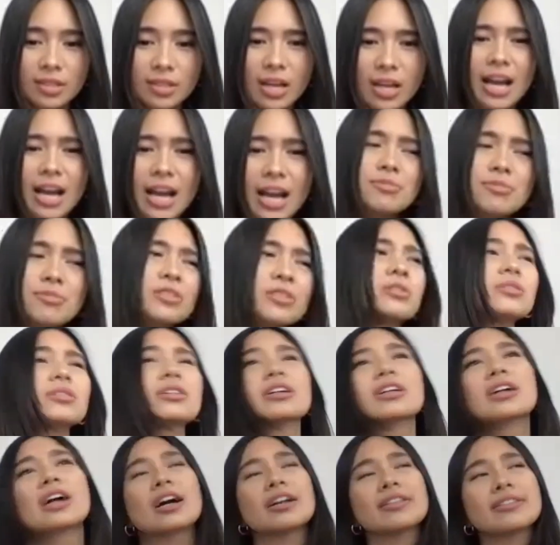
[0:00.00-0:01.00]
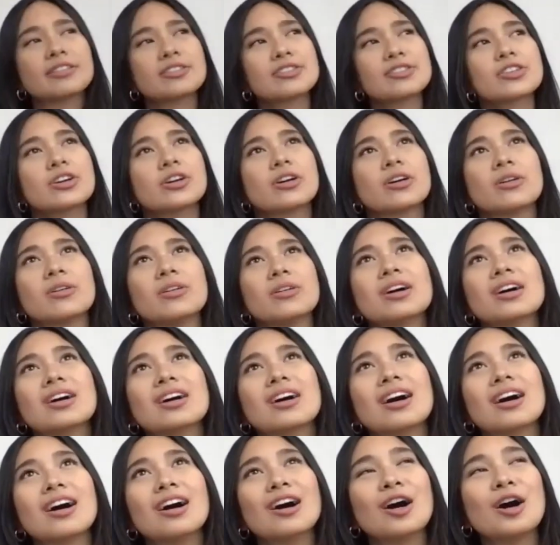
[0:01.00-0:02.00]
Absolutely, I think so.
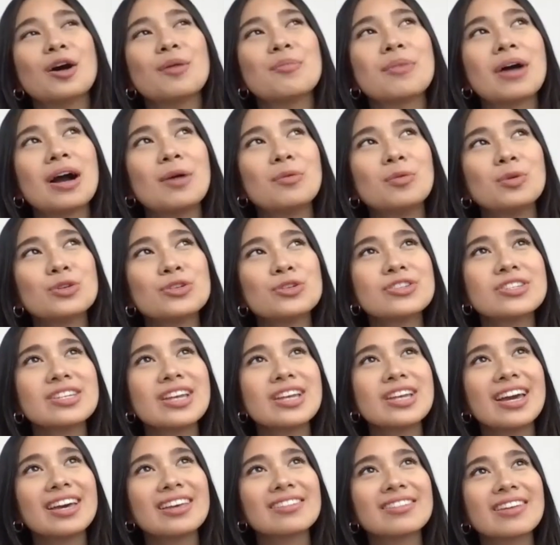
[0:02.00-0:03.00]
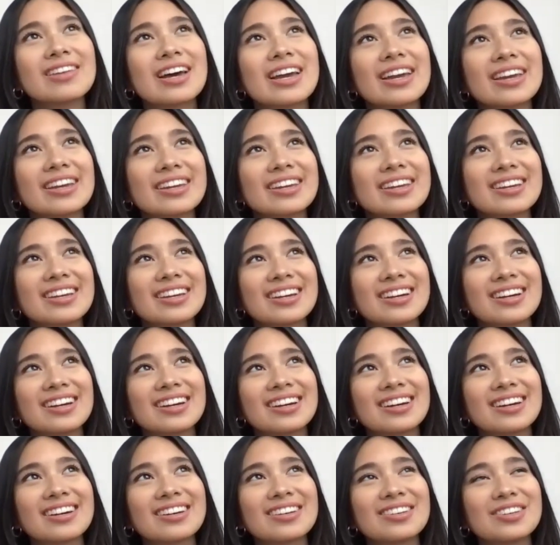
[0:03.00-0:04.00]
I will say, like,
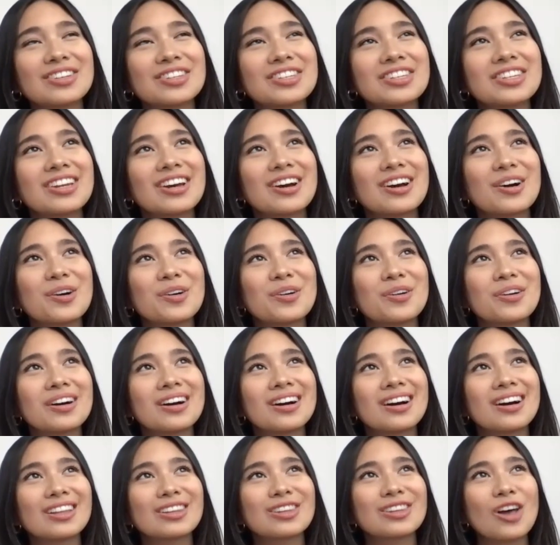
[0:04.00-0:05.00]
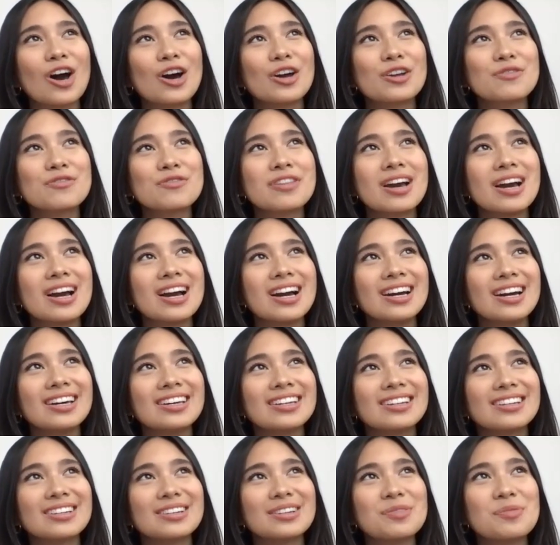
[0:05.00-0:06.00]
you know, a lot of that
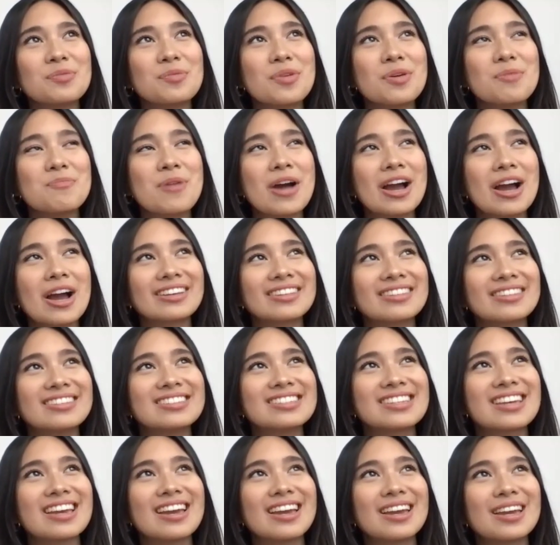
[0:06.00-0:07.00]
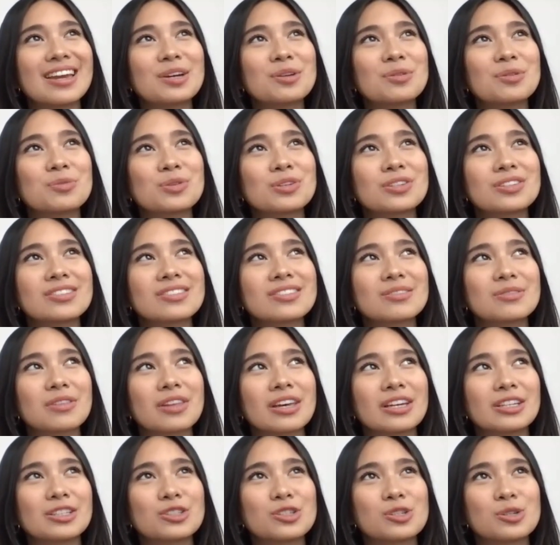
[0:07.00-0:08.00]
back in the day was
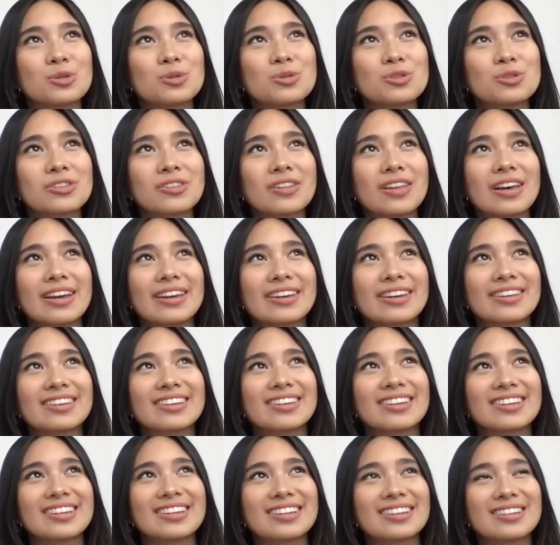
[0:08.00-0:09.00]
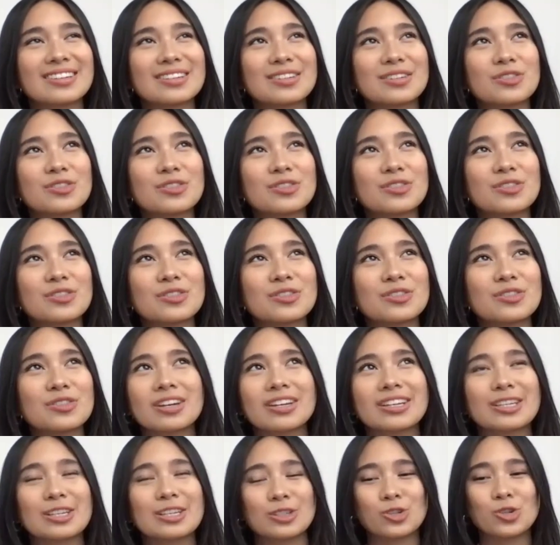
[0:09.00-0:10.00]
like due to like just a
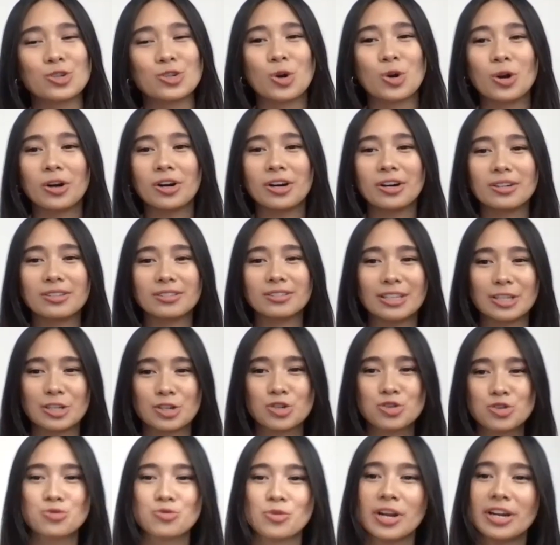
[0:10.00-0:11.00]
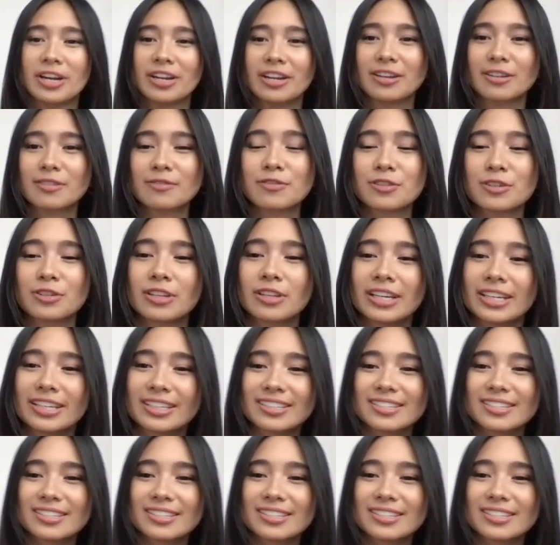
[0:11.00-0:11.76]
guitar like shredding for like